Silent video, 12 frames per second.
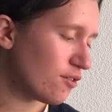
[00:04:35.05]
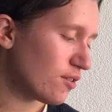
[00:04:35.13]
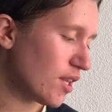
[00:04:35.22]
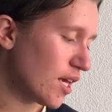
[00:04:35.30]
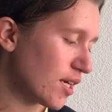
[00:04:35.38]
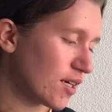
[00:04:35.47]

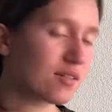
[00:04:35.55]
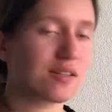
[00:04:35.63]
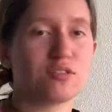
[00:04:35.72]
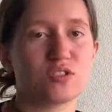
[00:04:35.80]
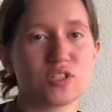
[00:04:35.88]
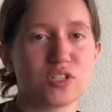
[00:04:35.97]
They cut
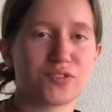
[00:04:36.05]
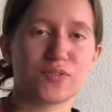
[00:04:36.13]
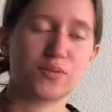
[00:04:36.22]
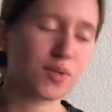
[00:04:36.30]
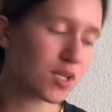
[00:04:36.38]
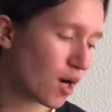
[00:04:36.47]
down trees for
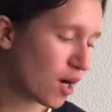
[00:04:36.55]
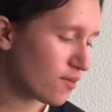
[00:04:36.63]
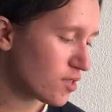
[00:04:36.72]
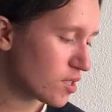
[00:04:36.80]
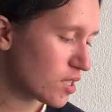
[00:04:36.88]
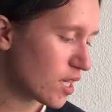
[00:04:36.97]
wood
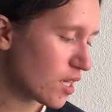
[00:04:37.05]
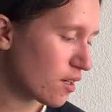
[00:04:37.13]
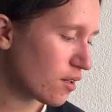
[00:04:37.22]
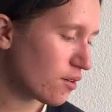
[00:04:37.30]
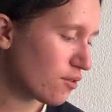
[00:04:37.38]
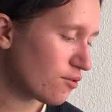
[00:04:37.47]

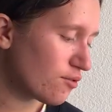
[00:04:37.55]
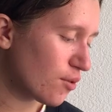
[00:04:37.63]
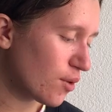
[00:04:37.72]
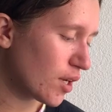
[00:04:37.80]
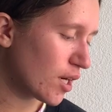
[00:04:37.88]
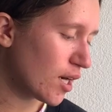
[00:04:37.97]
harvesting,
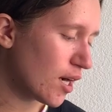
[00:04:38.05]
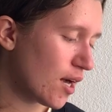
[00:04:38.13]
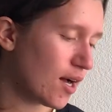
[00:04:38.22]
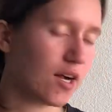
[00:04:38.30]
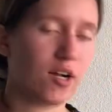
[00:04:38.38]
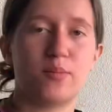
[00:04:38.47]
for
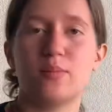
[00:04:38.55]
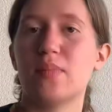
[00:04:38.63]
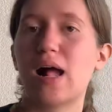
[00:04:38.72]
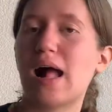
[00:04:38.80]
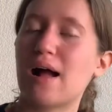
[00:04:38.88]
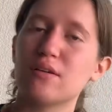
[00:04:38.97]

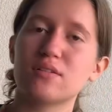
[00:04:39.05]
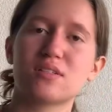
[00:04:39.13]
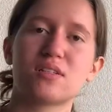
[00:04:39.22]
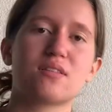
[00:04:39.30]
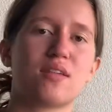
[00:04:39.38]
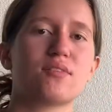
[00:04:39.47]

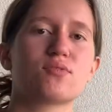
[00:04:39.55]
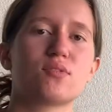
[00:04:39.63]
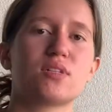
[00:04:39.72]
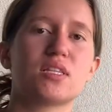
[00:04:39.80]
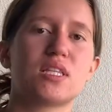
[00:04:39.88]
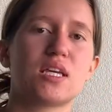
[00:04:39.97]
housing, that sort
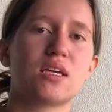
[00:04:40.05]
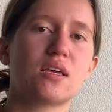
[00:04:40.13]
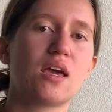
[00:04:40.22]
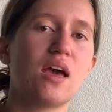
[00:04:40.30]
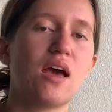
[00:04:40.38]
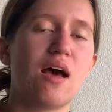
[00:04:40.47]
of thing.
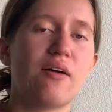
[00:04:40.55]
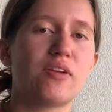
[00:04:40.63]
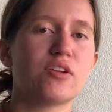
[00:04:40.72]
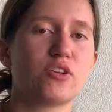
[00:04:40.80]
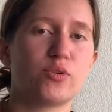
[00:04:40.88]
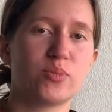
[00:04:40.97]
And
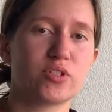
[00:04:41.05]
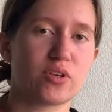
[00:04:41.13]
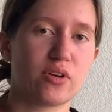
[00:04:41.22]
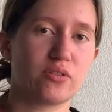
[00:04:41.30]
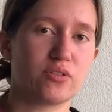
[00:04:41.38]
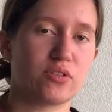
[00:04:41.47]
then humans
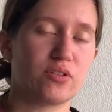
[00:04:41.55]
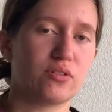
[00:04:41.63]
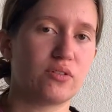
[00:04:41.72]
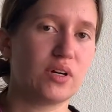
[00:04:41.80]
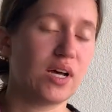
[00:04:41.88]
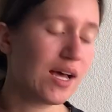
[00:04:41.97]

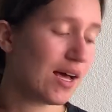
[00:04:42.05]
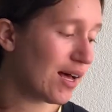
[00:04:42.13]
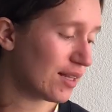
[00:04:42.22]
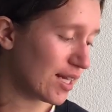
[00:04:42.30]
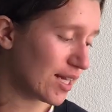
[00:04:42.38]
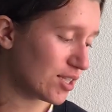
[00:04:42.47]
also
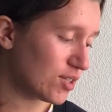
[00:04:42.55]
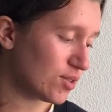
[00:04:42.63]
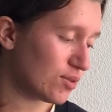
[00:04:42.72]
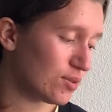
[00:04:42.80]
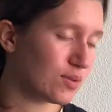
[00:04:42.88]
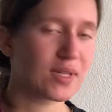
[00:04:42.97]
like
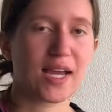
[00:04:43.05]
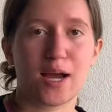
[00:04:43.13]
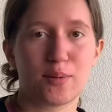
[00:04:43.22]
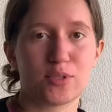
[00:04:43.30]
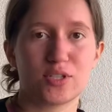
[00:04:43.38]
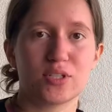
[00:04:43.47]
to
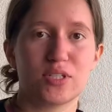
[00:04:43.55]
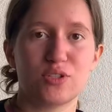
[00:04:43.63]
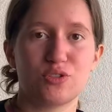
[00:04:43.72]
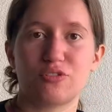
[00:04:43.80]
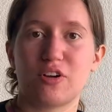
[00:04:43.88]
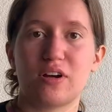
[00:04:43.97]
capture
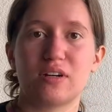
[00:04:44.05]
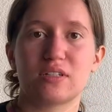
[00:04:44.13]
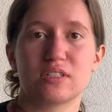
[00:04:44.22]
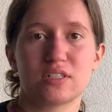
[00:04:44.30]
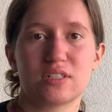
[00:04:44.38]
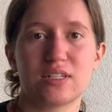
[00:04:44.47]
these
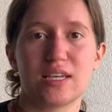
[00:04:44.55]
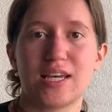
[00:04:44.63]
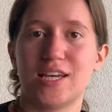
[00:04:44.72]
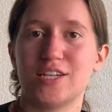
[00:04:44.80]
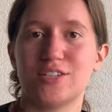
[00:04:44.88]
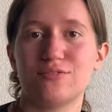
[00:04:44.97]
frogs,
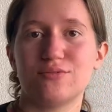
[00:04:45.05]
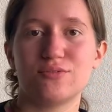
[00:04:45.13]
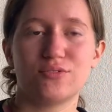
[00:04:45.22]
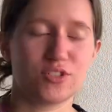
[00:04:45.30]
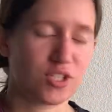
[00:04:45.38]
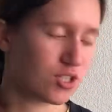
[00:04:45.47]
and
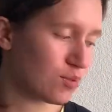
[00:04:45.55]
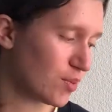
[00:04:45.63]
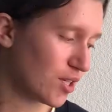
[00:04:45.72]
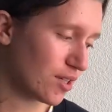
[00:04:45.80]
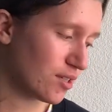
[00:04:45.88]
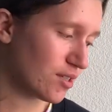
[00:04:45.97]
just
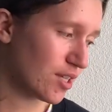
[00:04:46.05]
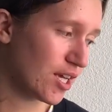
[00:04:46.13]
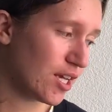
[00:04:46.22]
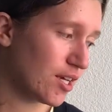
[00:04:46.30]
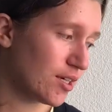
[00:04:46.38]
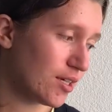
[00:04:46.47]
because
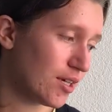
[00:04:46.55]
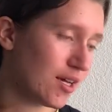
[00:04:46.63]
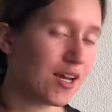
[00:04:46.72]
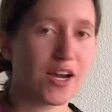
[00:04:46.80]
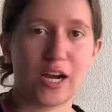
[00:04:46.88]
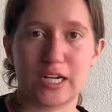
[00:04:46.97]
they
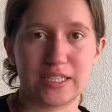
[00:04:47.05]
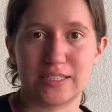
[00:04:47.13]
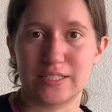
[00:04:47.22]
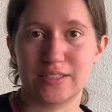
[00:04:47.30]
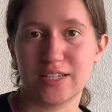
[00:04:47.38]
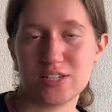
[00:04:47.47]

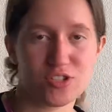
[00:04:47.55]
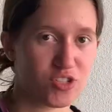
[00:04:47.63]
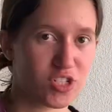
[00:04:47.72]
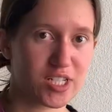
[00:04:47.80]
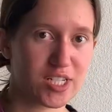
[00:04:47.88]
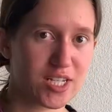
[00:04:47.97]
are
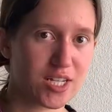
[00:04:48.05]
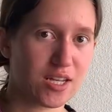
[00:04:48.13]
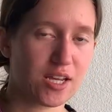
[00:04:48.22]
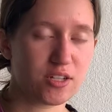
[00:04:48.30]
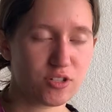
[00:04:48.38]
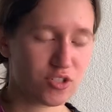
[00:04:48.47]

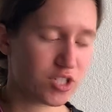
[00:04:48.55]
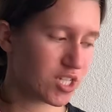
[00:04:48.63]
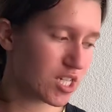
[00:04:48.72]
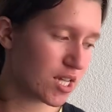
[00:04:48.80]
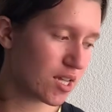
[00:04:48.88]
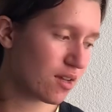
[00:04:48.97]

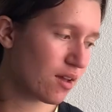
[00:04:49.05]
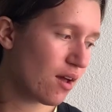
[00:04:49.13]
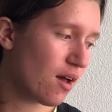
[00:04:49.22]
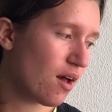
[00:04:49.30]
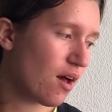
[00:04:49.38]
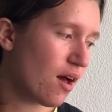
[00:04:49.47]
interesting.
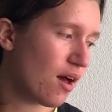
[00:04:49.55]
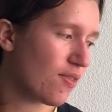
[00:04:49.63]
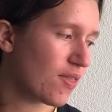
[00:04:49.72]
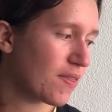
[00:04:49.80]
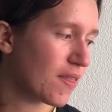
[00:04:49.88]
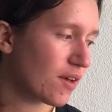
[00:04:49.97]
And
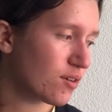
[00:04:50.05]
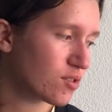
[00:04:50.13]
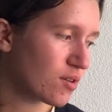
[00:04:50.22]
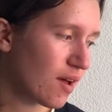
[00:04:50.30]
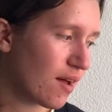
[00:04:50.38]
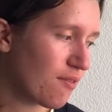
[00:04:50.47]
then they
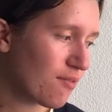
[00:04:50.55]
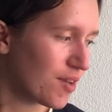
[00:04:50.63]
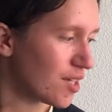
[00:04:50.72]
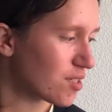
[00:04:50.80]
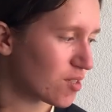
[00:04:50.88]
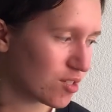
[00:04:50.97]
also have
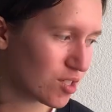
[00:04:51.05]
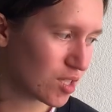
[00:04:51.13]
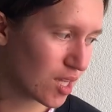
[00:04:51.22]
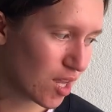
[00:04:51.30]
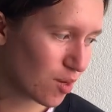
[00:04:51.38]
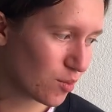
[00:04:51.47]
threats such as
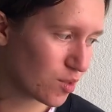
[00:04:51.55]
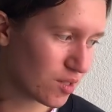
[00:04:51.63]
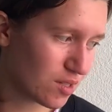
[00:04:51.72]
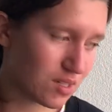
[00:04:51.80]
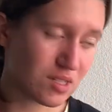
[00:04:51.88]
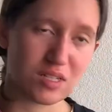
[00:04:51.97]
animals
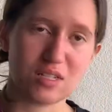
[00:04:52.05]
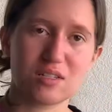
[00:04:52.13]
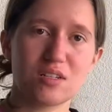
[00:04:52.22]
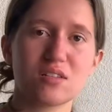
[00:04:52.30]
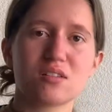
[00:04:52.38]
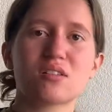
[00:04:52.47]
and
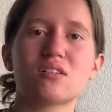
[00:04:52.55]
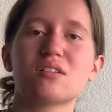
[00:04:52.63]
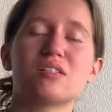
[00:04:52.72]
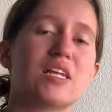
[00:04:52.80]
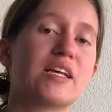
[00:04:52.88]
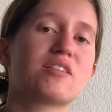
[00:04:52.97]
diseases.
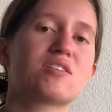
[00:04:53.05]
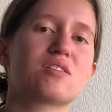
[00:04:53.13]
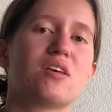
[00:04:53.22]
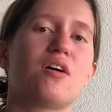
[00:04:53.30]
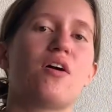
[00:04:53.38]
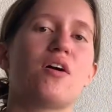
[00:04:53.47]
Snakes
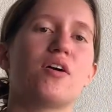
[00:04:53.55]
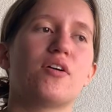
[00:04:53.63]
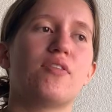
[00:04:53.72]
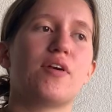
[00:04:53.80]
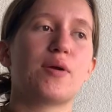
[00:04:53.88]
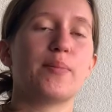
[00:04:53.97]
are
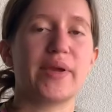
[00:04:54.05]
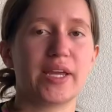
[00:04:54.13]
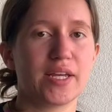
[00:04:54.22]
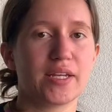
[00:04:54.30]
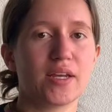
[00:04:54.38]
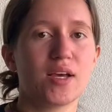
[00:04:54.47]
their
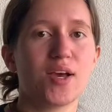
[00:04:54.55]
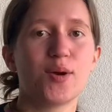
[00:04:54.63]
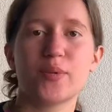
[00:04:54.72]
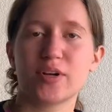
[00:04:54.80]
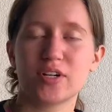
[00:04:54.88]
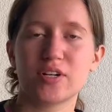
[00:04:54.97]
main
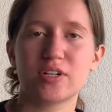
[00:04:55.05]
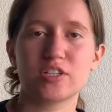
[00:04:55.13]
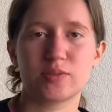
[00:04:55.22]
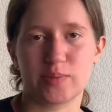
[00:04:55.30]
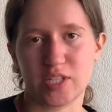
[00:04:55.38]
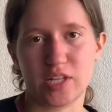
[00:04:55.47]
predators,
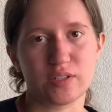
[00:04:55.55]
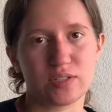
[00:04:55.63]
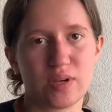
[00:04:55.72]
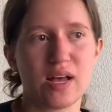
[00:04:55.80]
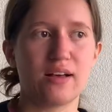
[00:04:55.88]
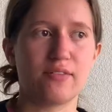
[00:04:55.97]
but they also
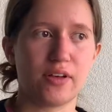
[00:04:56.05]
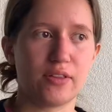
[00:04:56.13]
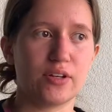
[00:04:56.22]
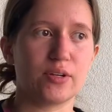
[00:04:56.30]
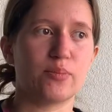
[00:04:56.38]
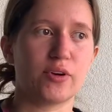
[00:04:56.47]
have
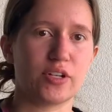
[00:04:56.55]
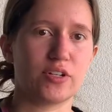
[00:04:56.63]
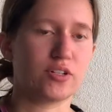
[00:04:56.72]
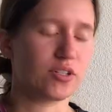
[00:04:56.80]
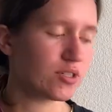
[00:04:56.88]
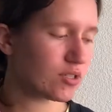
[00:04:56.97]
other
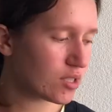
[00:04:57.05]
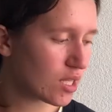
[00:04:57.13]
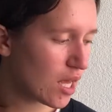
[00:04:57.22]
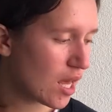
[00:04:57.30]
predators.